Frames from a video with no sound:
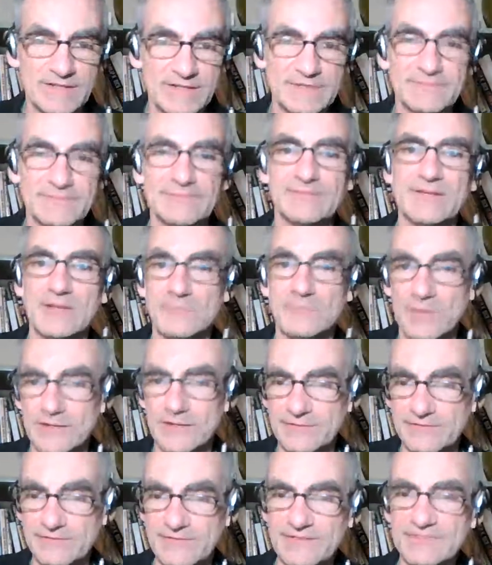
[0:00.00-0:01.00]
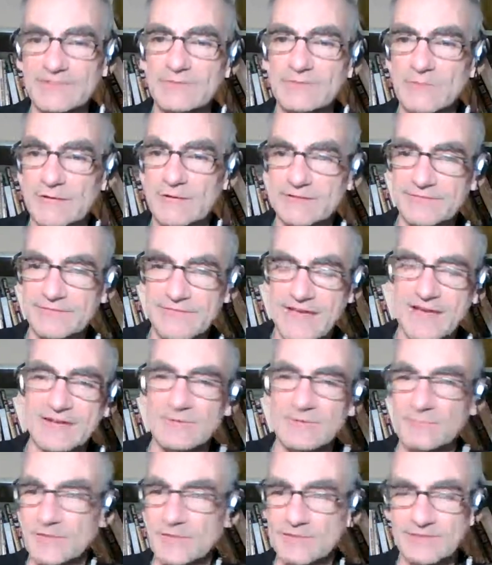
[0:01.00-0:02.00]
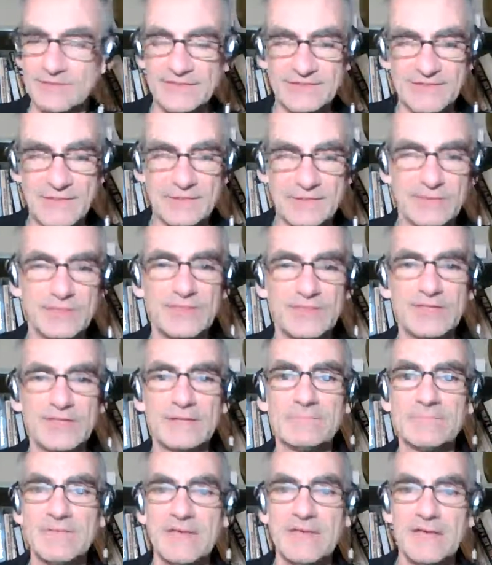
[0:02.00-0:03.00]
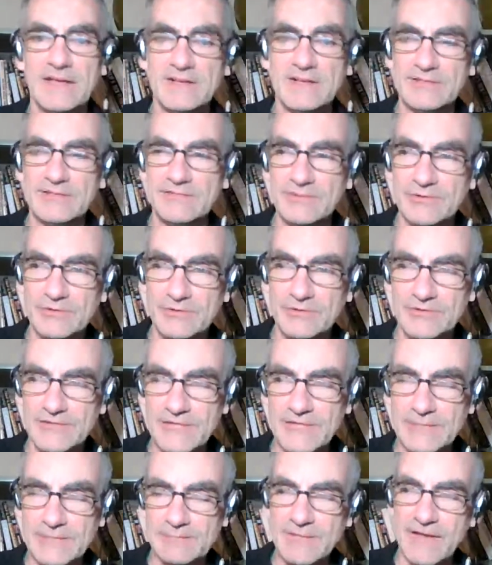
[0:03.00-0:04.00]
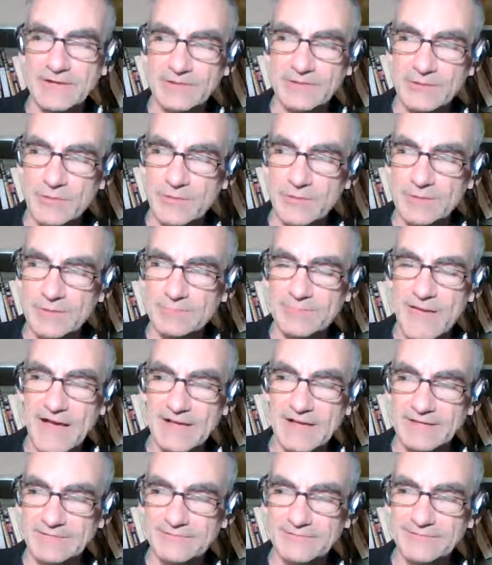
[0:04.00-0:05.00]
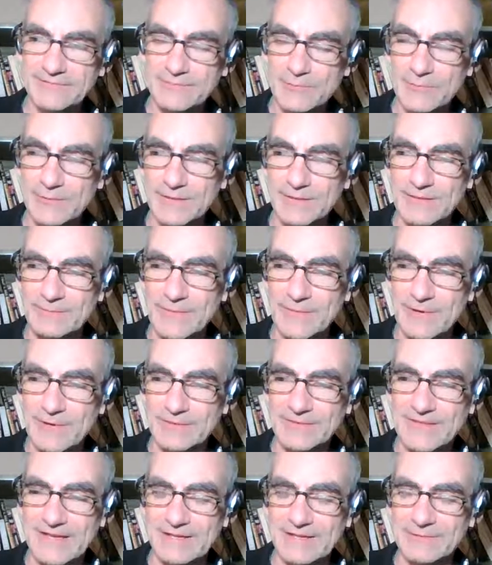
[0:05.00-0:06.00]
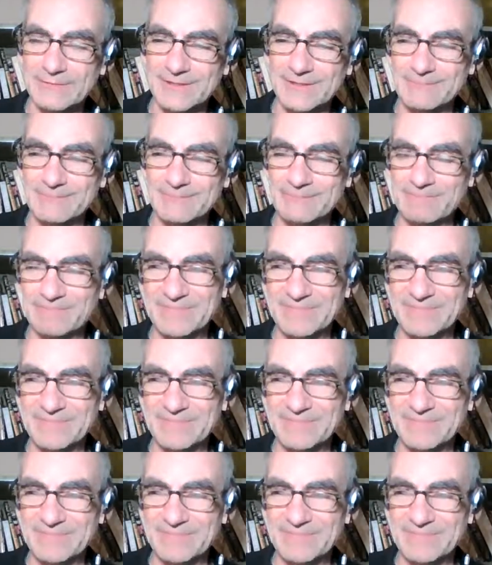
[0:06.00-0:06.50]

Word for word: if, and what if this, and what if that, and what if this other thing. So you keep kind of going back and forth about, like, well,